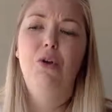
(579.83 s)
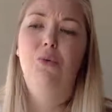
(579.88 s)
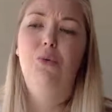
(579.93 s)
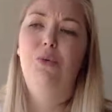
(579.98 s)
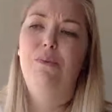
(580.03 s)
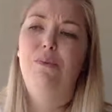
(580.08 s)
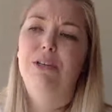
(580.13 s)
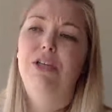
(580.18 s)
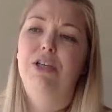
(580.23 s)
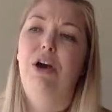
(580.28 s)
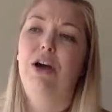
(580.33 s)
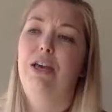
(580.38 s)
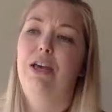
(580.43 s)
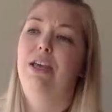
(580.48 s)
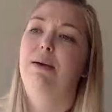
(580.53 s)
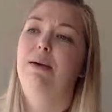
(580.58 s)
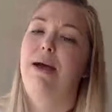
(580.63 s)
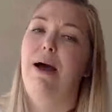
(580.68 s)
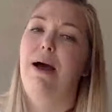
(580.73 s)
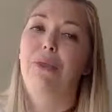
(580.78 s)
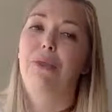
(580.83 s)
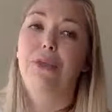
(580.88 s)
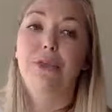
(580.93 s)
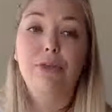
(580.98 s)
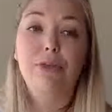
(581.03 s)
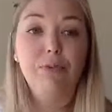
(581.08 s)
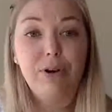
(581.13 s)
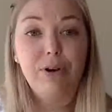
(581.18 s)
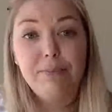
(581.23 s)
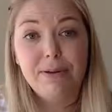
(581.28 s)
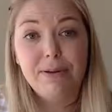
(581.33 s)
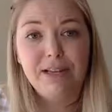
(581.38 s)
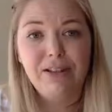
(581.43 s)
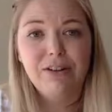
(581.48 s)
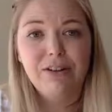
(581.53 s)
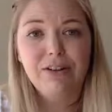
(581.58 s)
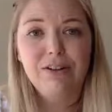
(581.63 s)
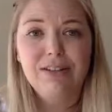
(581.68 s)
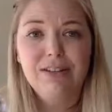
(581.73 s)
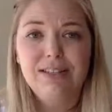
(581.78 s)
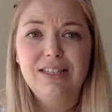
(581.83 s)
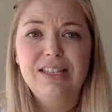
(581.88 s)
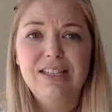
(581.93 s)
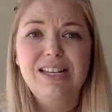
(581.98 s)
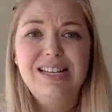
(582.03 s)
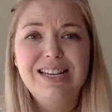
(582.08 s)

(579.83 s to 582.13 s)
We've been talking about the 3 pillars